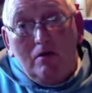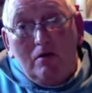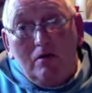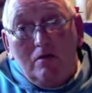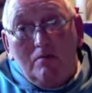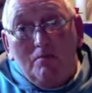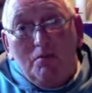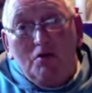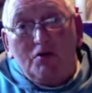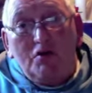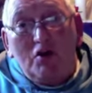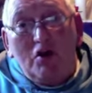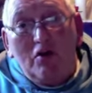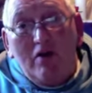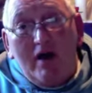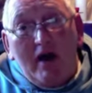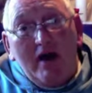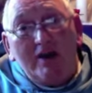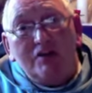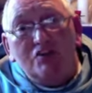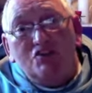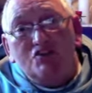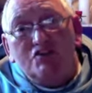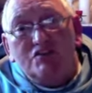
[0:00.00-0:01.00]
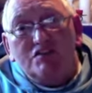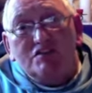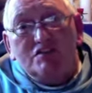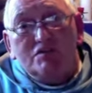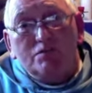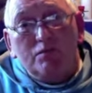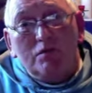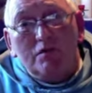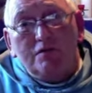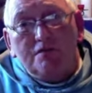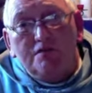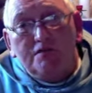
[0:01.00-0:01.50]
But her actions
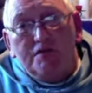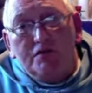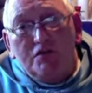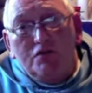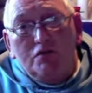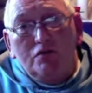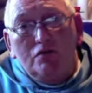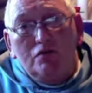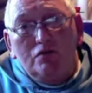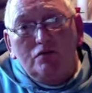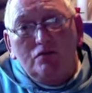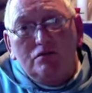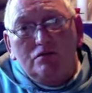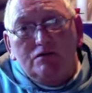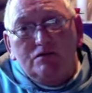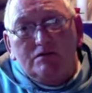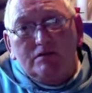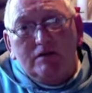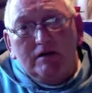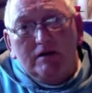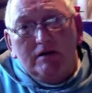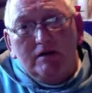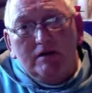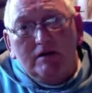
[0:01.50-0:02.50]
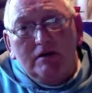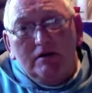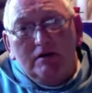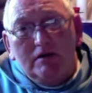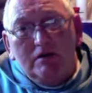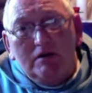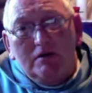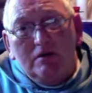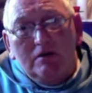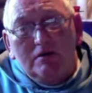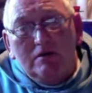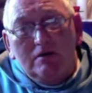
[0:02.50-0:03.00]
were fueled
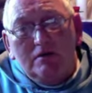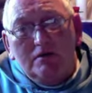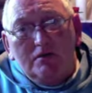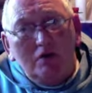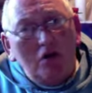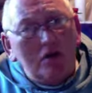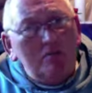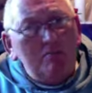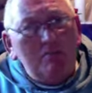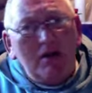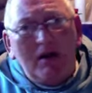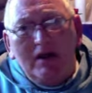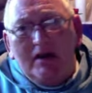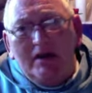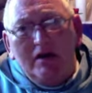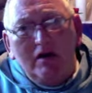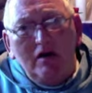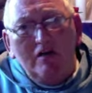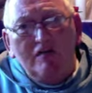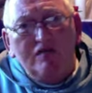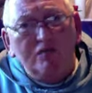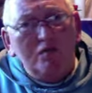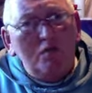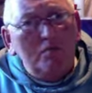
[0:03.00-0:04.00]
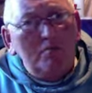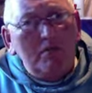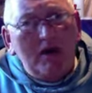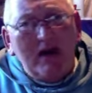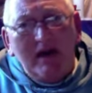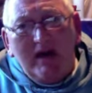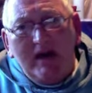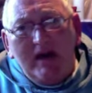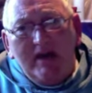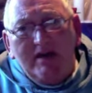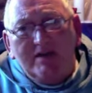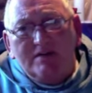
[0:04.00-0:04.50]
not by love, but by
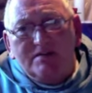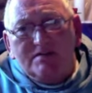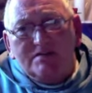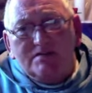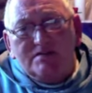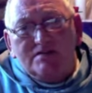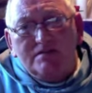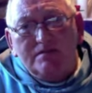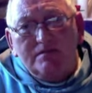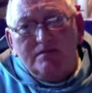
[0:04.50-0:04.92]
hate.